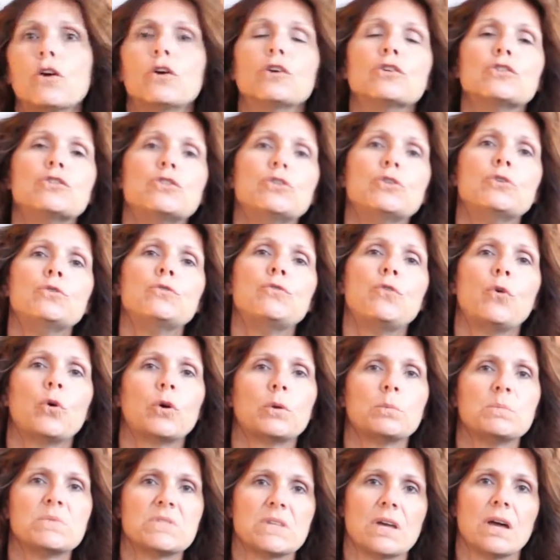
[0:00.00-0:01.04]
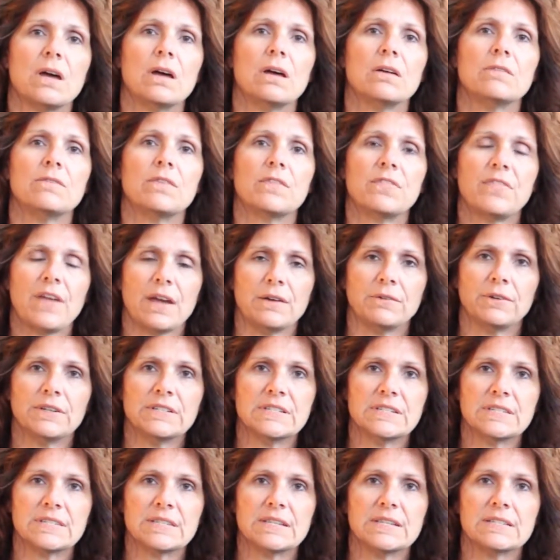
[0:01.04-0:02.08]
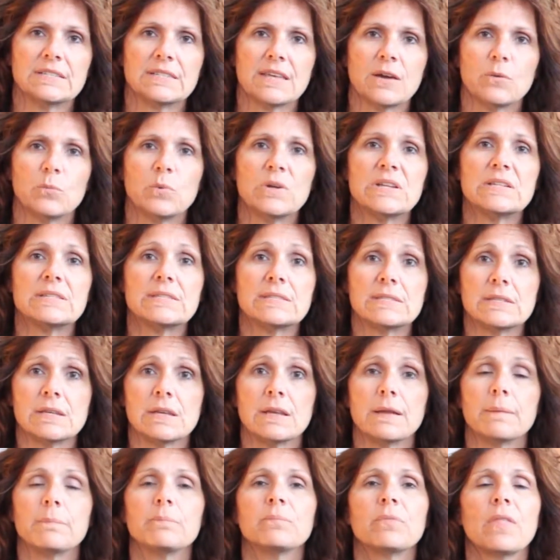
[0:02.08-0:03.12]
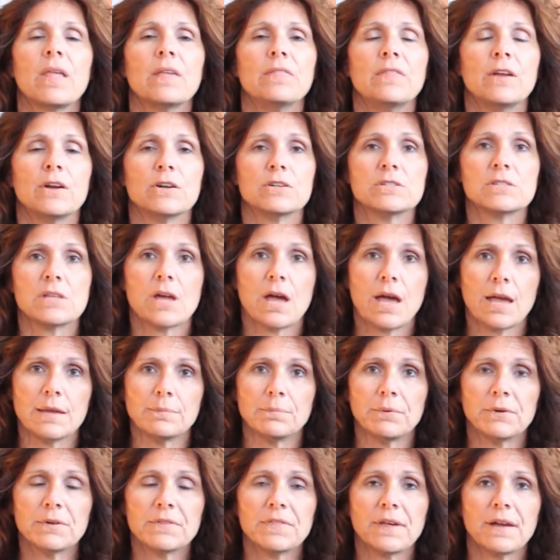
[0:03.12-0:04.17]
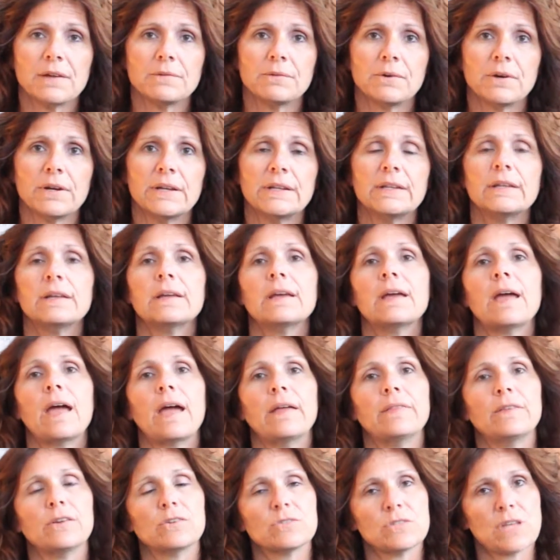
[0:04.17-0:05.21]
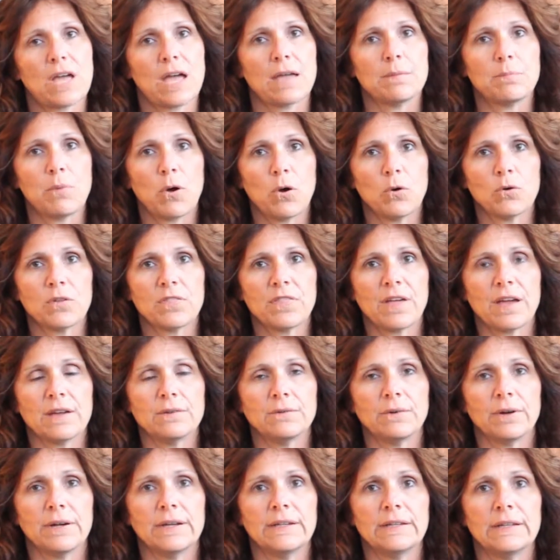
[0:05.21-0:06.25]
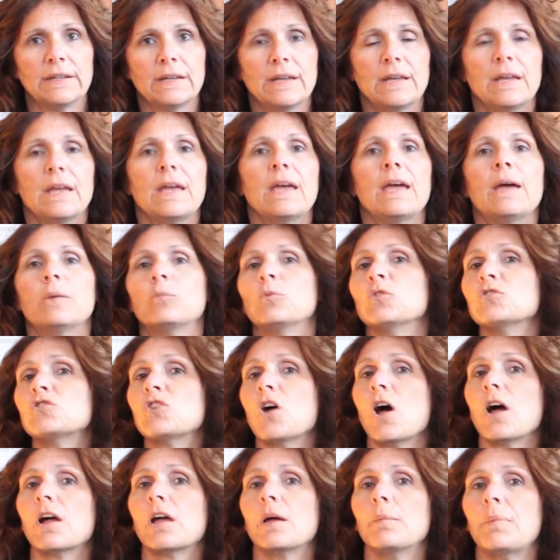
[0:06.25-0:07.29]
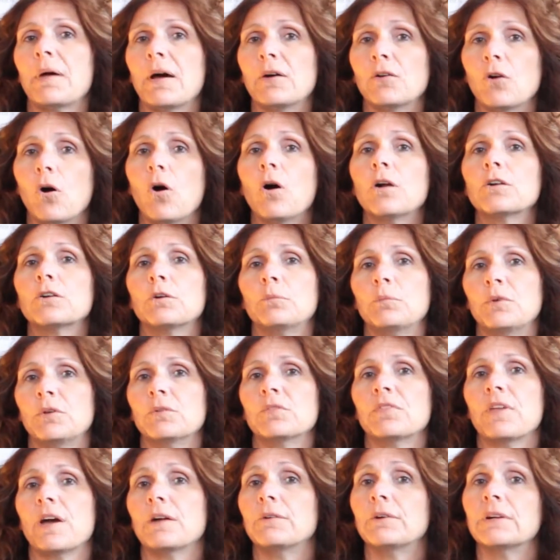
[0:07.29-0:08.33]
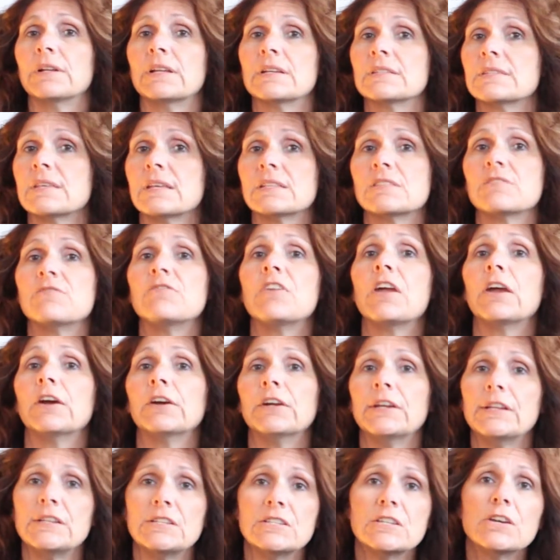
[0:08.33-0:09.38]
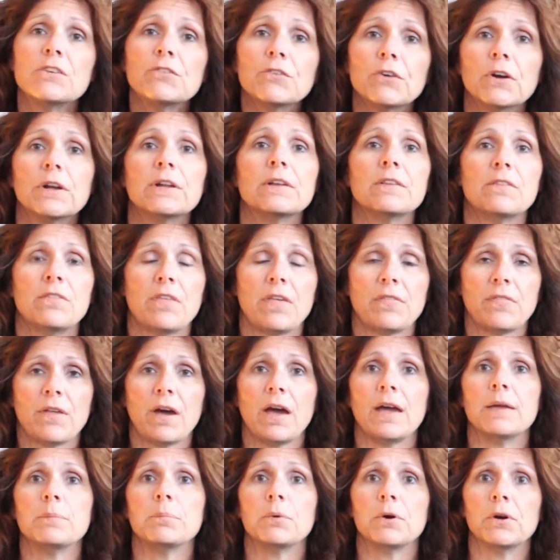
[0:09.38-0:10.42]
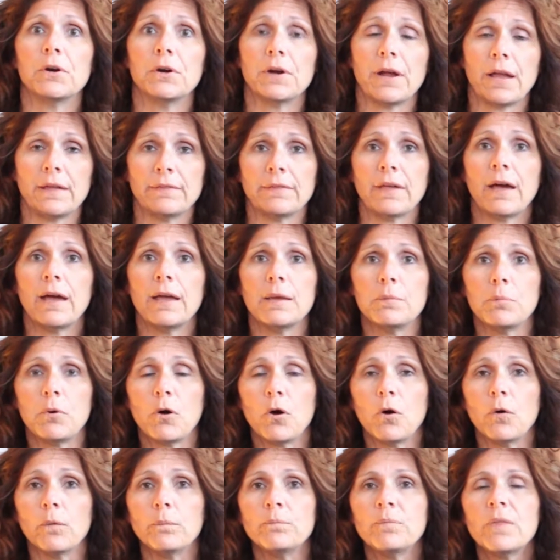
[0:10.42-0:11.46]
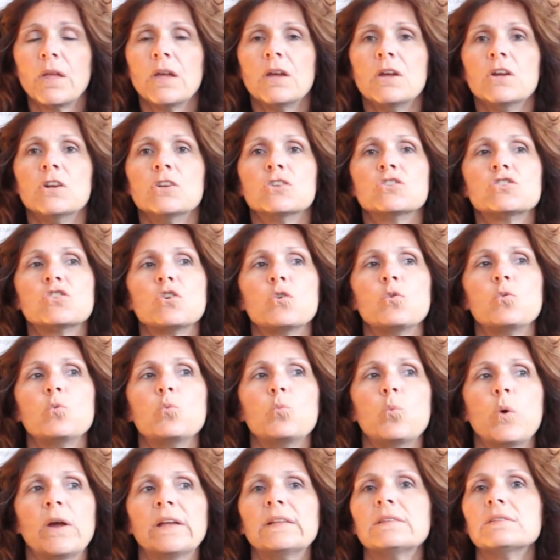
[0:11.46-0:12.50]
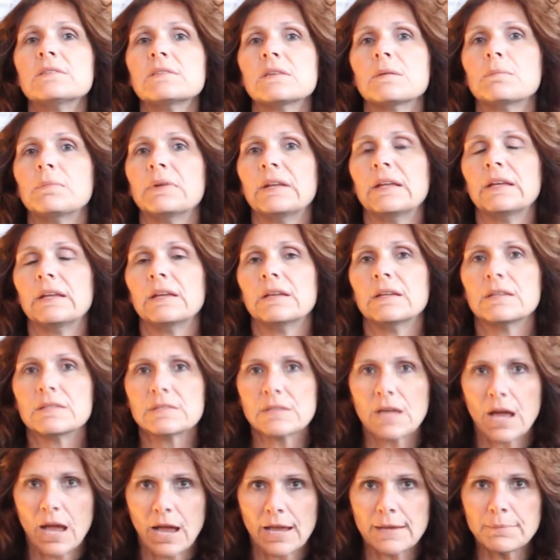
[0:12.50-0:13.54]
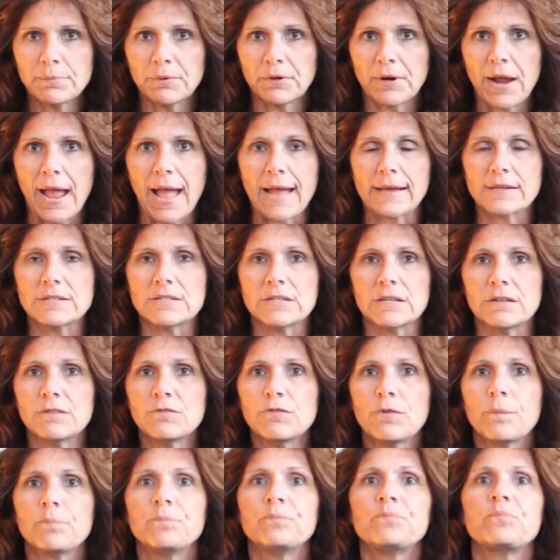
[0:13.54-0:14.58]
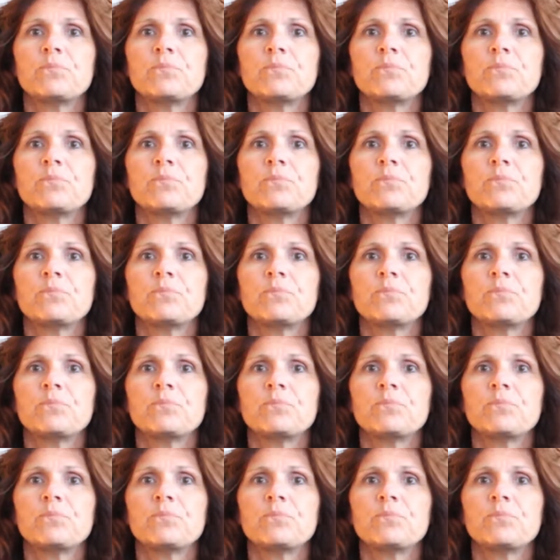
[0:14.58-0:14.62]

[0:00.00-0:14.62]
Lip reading: there are two forms of thyroid disease that we see. There's hyperthyroid and there's hypothyroid. And we'll talk about autoimmune thyroid because that's very different than the hyper and the hypo. So when somebody is hyperactive,